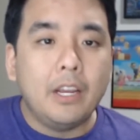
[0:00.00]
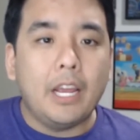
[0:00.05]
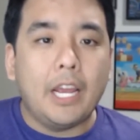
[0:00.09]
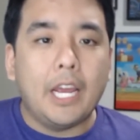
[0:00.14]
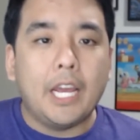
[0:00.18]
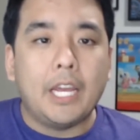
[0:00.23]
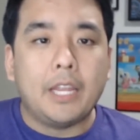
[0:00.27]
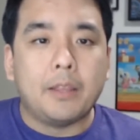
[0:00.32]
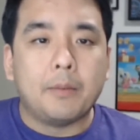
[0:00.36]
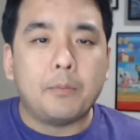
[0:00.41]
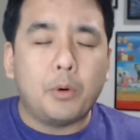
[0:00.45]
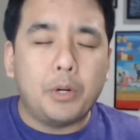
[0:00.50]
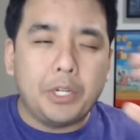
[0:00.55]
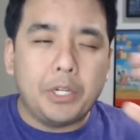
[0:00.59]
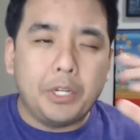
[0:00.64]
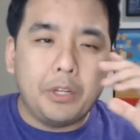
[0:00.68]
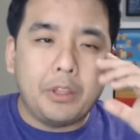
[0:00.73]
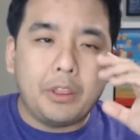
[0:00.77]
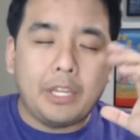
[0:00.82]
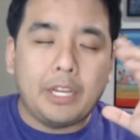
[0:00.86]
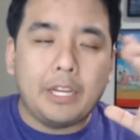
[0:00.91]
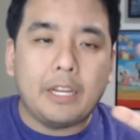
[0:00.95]
And the more
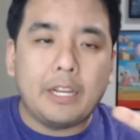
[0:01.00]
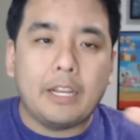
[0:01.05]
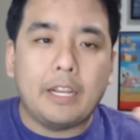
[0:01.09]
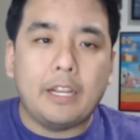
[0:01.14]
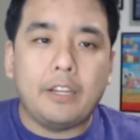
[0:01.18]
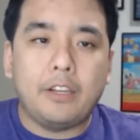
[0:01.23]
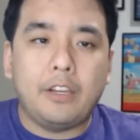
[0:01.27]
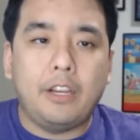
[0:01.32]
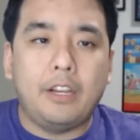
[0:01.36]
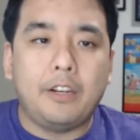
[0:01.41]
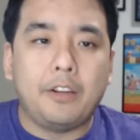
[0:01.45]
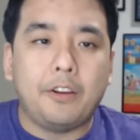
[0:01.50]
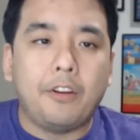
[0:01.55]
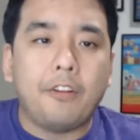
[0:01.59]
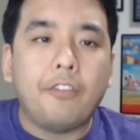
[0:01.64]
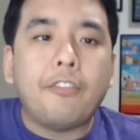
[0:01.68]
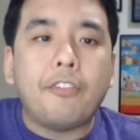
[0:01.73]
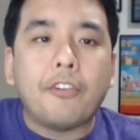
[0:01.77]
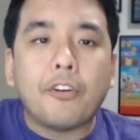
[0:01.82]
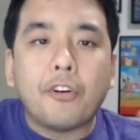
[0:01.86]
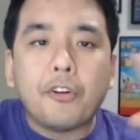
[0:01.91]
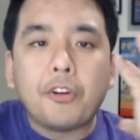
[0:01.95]
you think and you
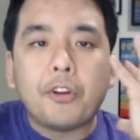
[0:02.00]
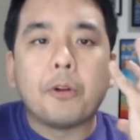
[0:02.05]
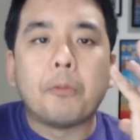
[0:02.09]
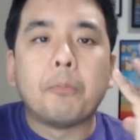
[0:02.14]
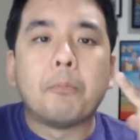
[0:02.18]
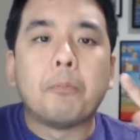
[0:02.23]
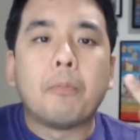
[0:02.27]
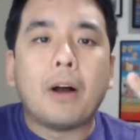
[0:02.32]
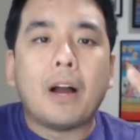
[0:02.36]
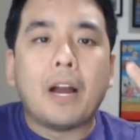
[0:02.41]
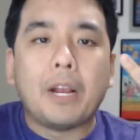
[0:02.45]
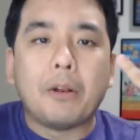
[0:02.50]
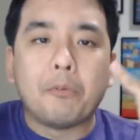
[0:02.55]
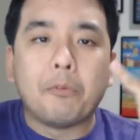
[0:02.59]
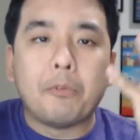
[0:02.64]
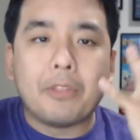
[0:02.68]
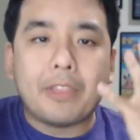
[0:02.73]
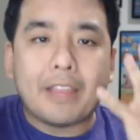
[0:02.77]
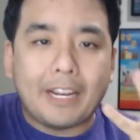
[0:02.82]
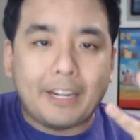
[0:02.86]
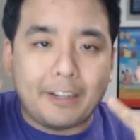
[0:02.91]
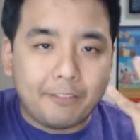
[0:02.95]
fill your mind
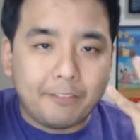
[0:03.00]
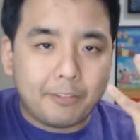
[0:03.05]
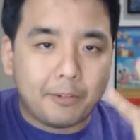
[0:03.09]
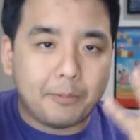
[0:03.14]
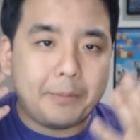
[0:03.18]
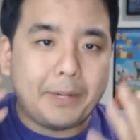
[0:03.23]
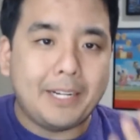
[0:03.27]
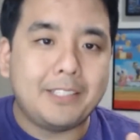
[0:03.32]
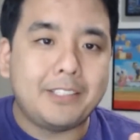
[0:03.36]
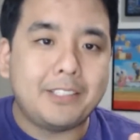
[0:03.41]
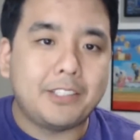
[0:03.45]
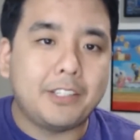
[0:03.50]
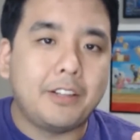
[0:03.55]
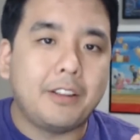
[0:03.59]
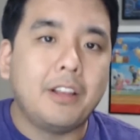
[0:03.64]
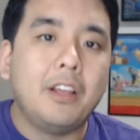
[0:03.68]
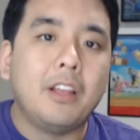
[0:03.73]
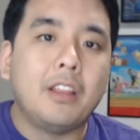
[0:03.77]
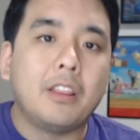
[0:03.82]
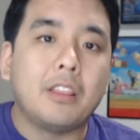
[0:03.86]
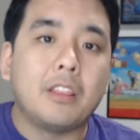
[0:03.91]
with that information,